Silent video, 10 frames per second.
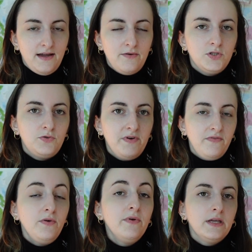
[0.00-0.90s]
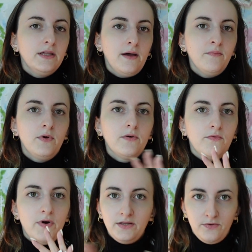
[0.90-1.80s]
I was reviewing them
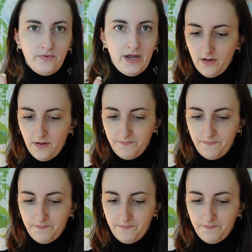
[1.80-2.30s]
right away.